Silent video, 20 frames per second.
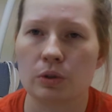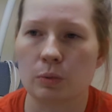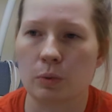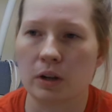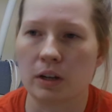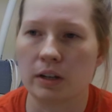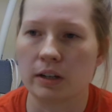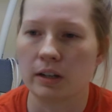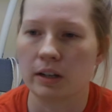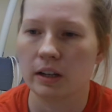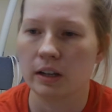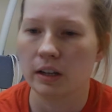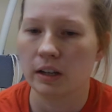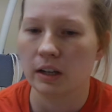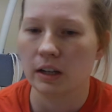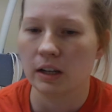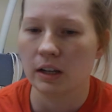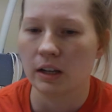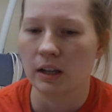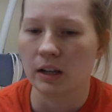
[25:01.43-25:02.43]
one
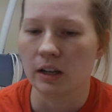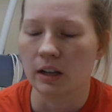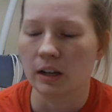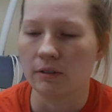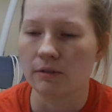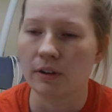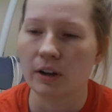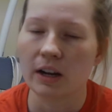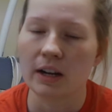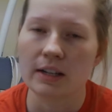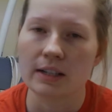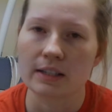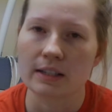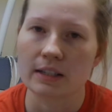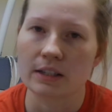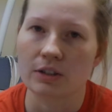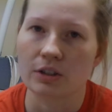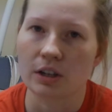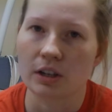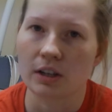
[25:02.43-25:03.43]
for
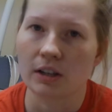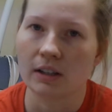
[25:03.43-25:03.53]
anesthesia,